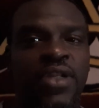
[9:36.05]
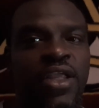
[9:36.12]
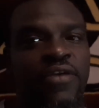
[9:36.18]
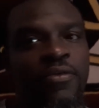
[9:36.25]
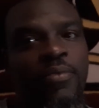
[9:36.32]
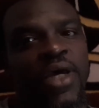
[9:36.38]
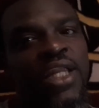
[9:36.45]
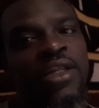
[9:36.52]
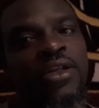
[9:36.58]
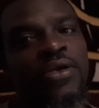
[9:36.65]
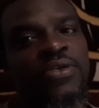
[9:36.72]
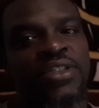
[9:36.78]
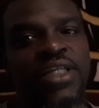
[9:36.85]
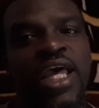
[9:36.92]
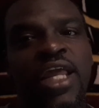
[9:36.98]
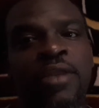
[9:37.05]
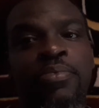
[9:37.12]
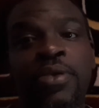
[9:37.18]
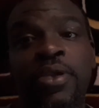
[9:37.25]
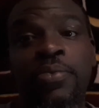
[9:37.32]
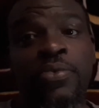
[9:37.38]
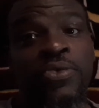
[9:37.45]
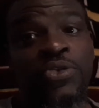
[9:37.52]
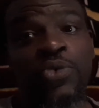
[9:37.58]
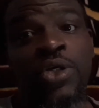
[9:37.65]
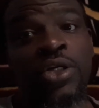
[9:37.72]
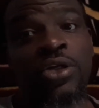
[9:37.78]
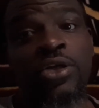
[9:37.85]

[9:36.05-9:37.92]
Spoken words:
Everybody knows Scottie Pippen is one of